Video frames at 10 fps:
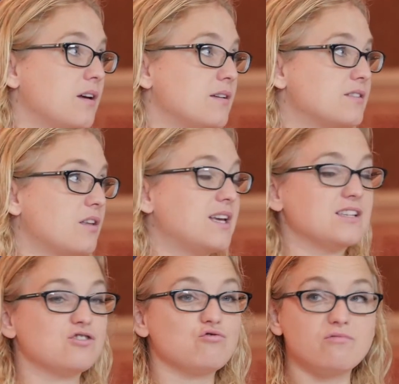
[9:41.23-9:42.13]
So I think
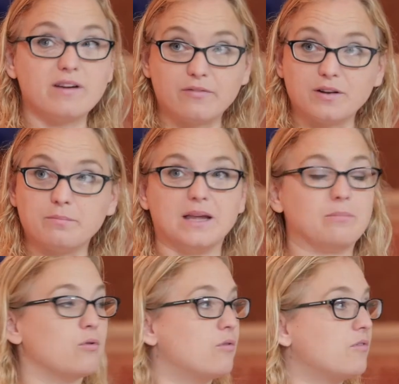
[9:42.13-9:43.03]
it's driven
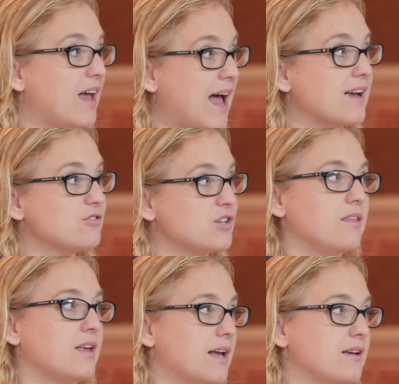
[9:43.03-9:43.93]
people to actually
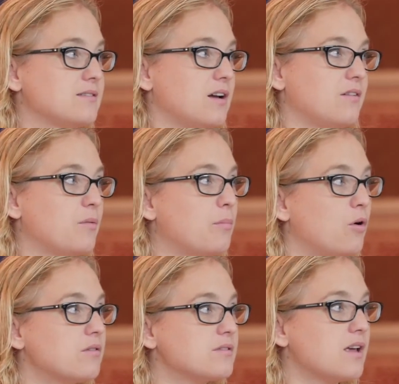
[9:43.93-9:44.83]
think outside of the
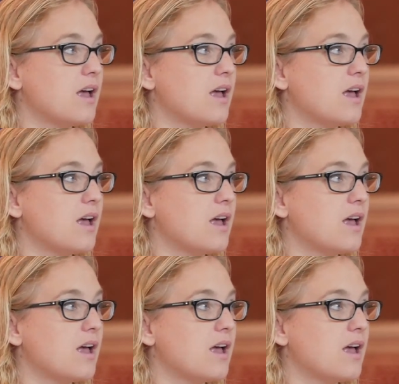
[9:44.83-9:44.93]
box.